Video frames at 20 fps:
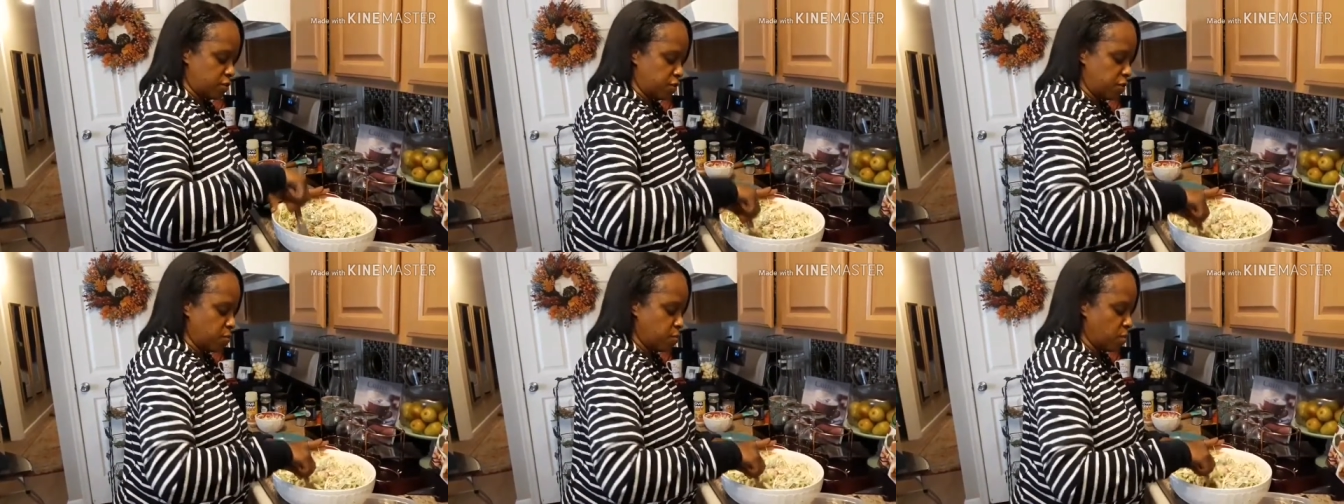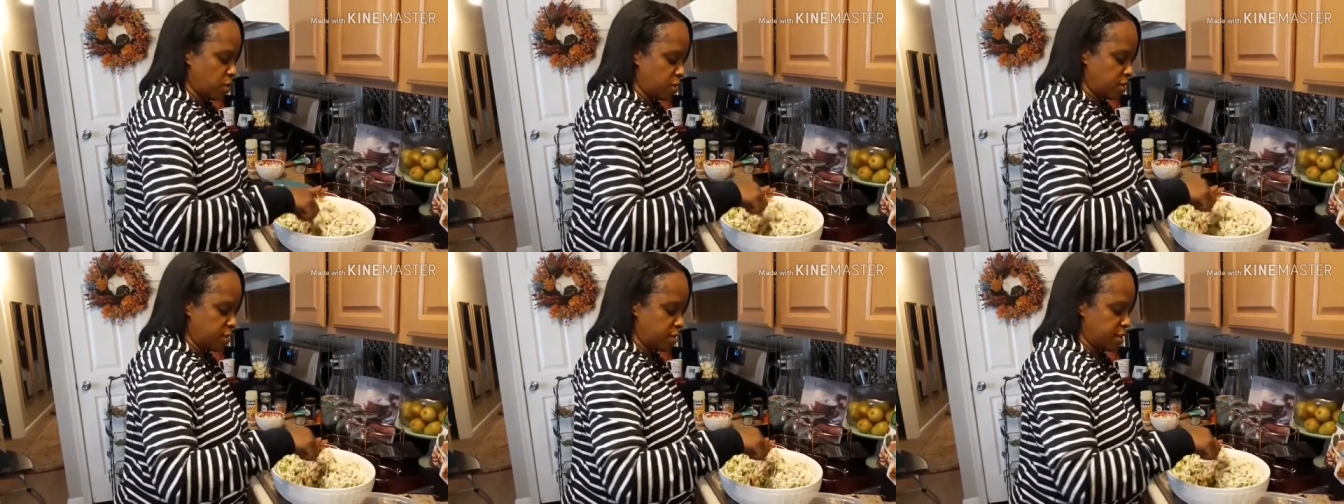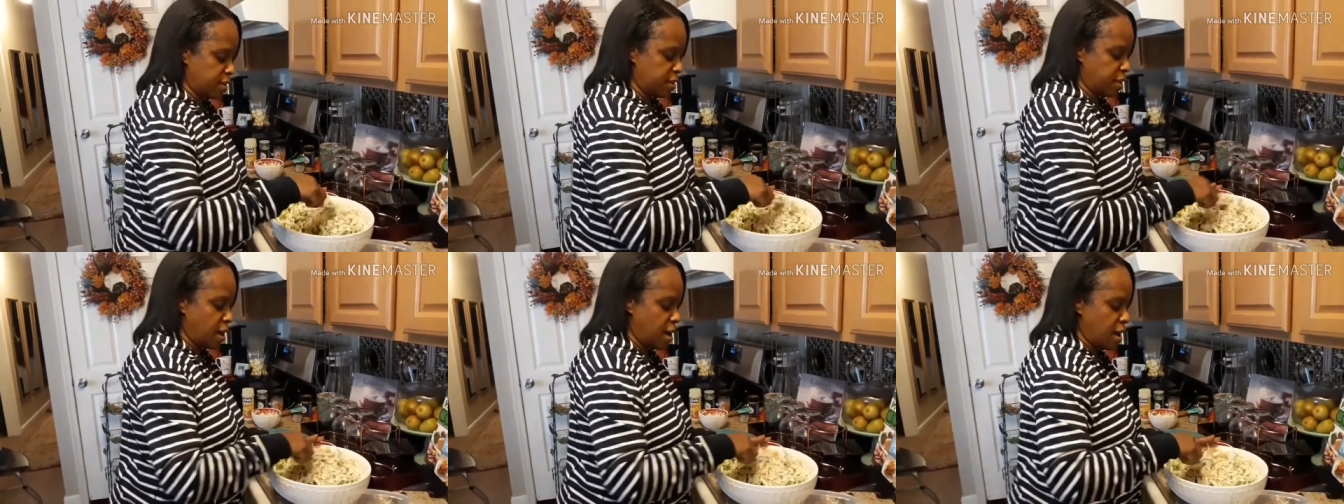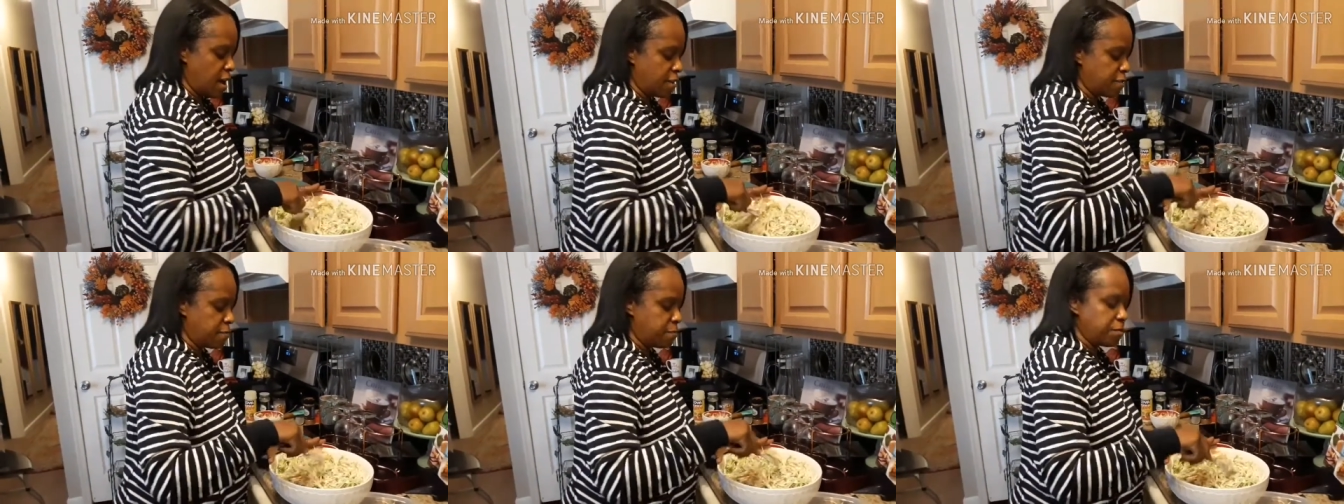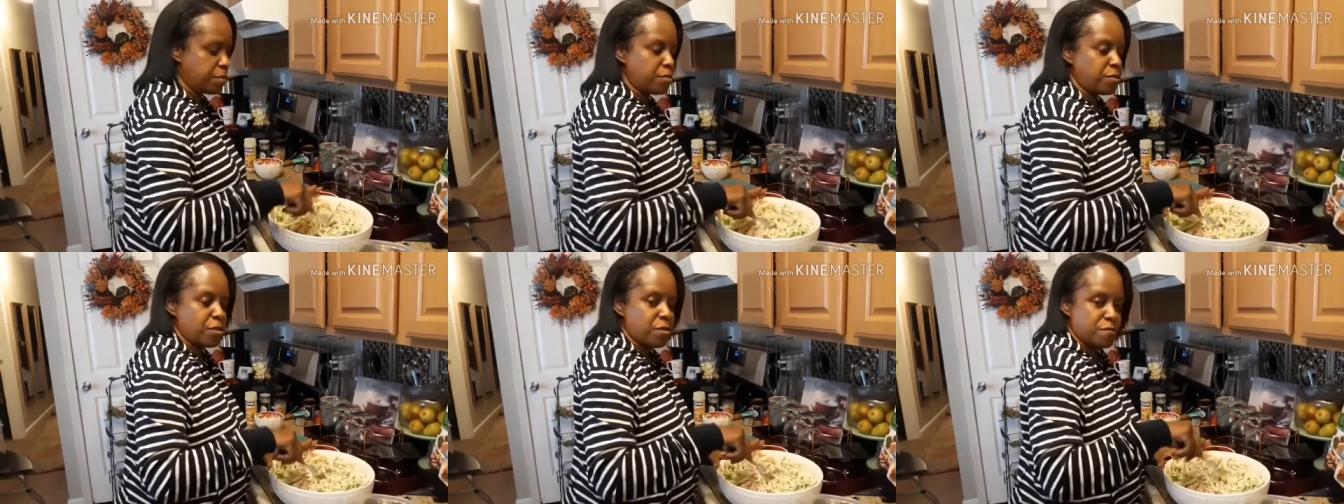She worked in a
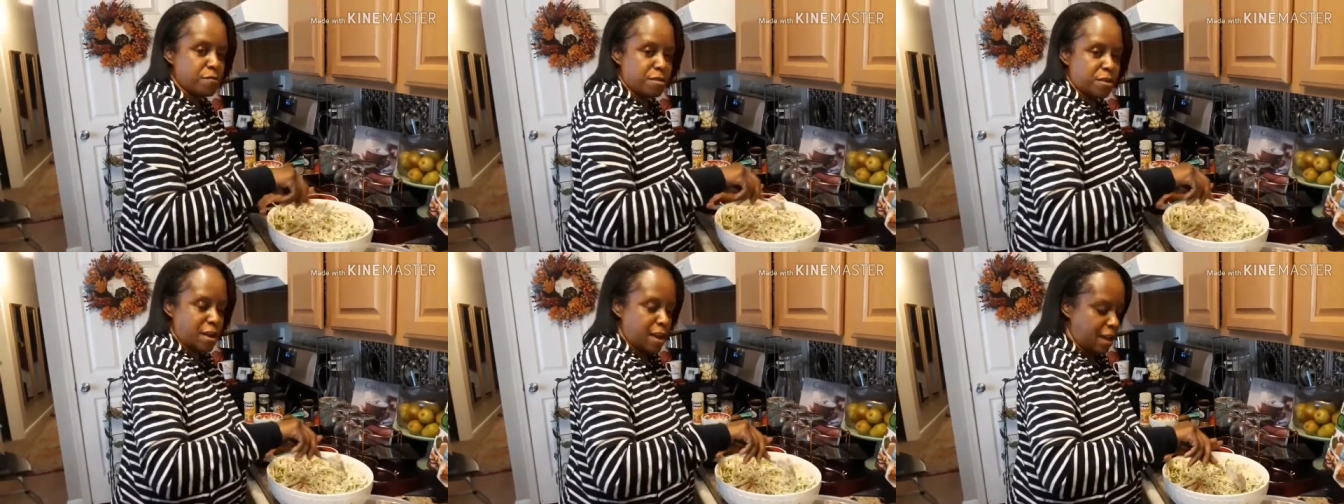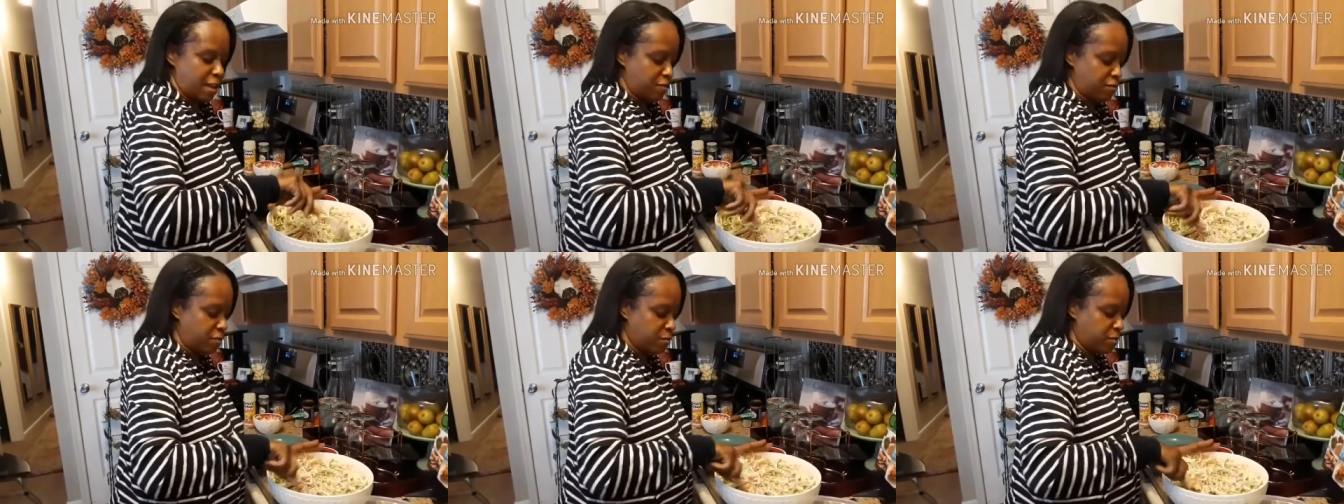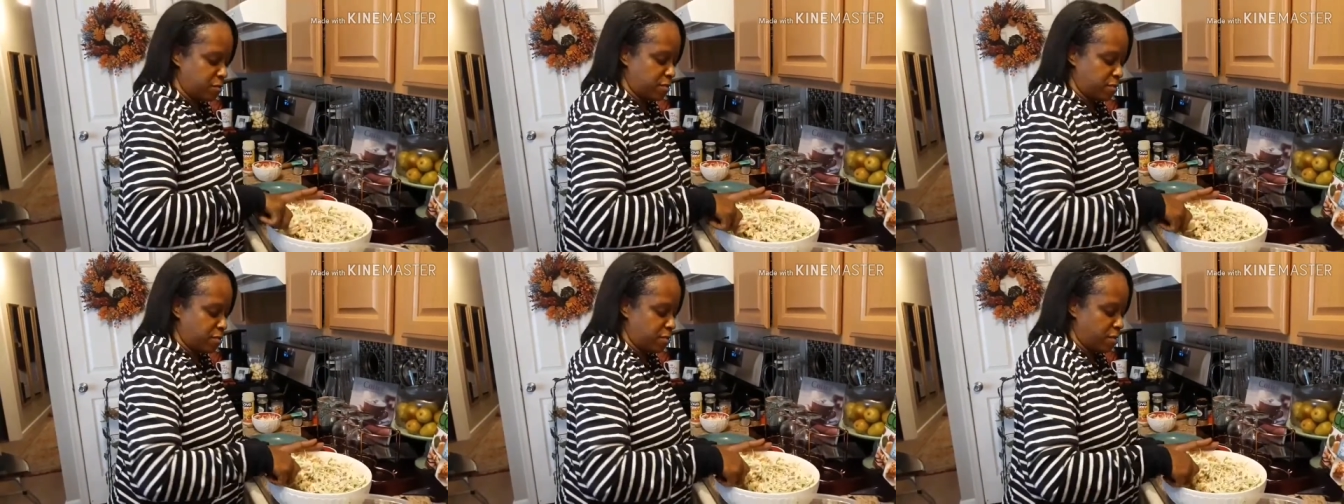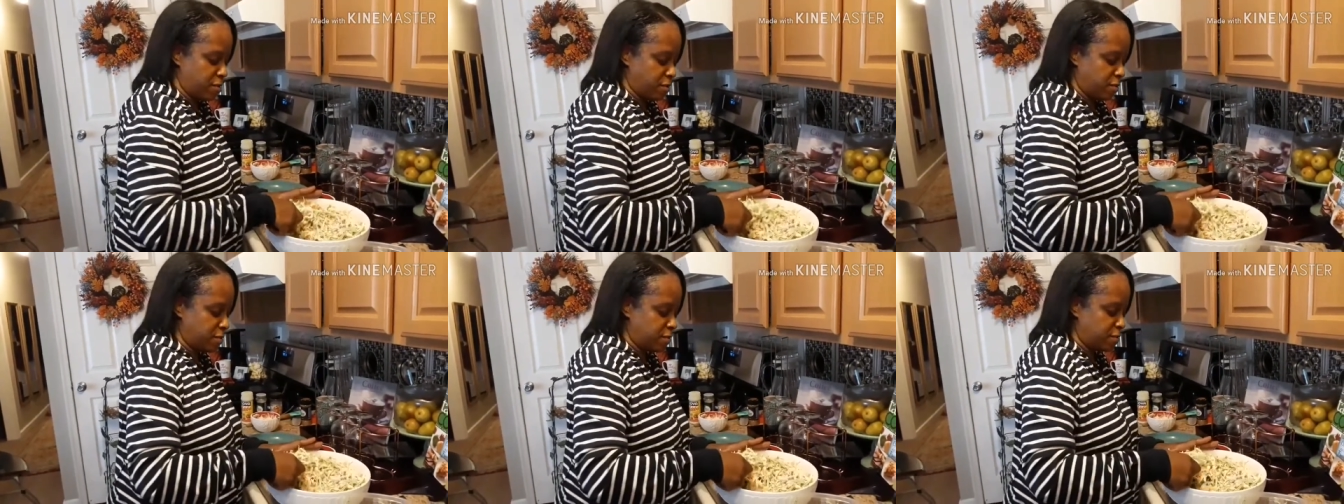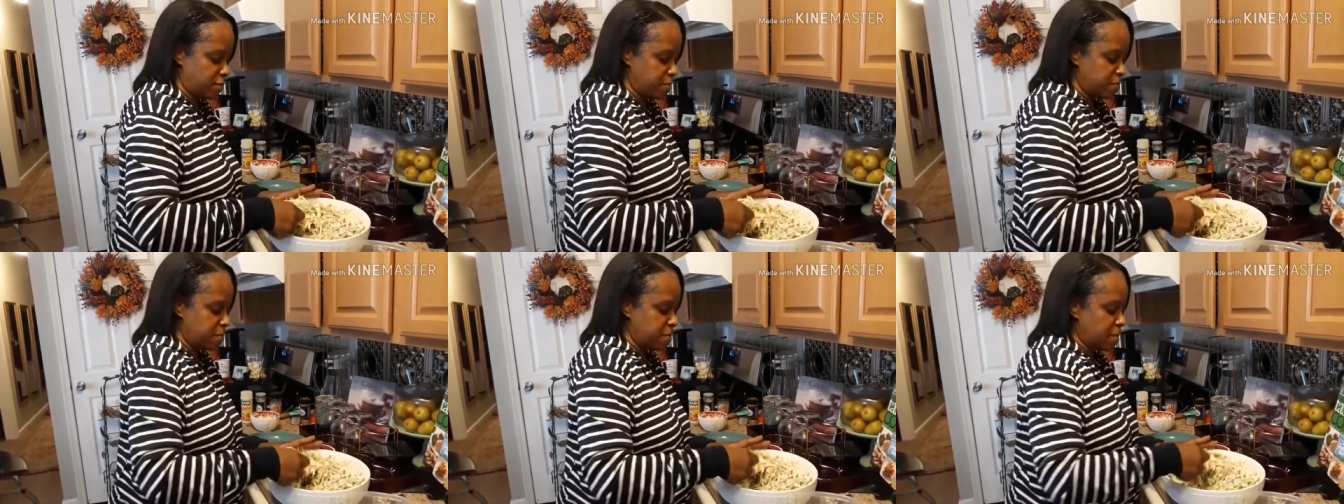hospital overnight. She was a
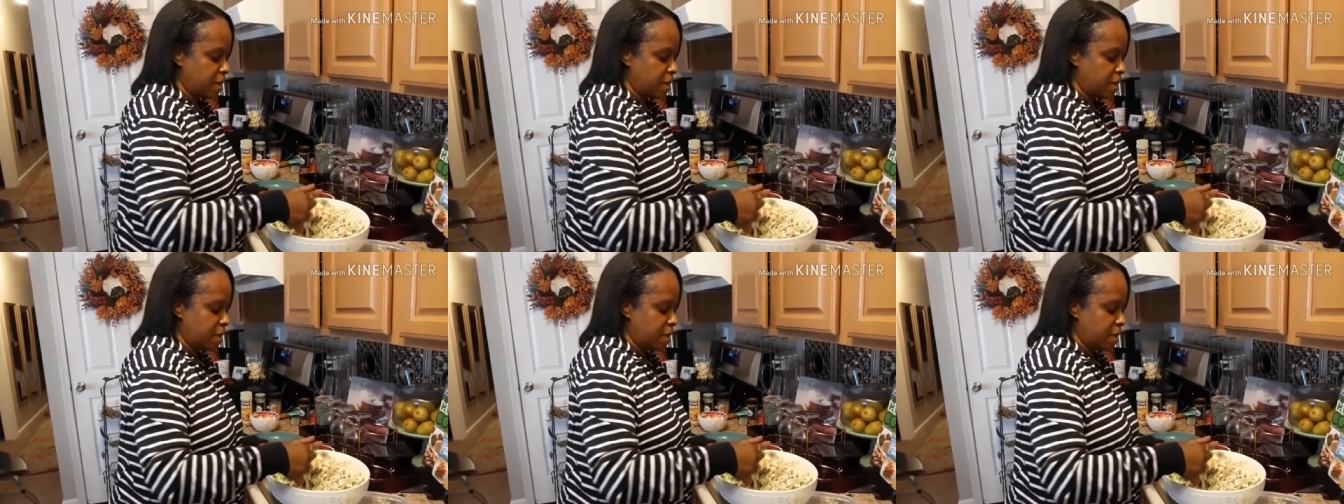nurse,